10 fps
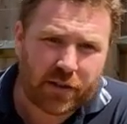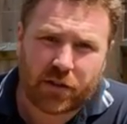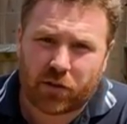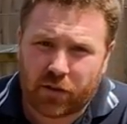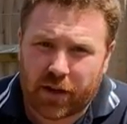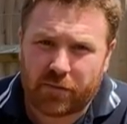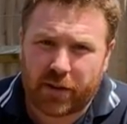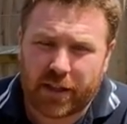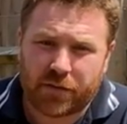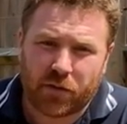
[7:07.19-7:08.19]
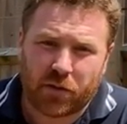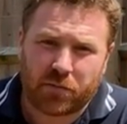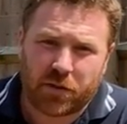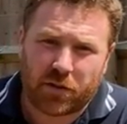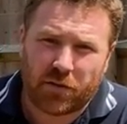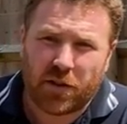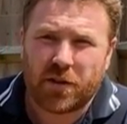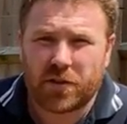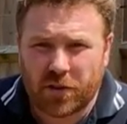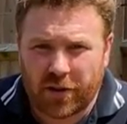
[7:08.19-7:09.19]
It's a great place for them to
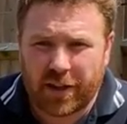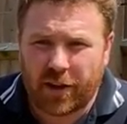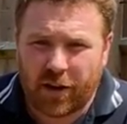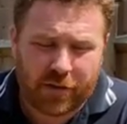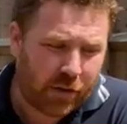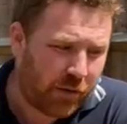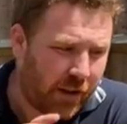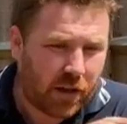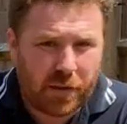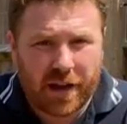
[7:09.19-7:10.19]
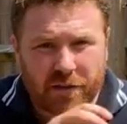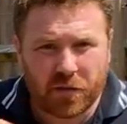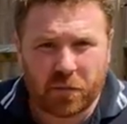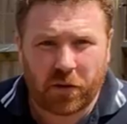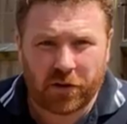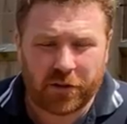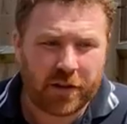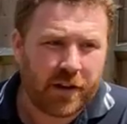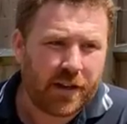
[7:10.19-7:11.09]
start their life out when they come out of a pond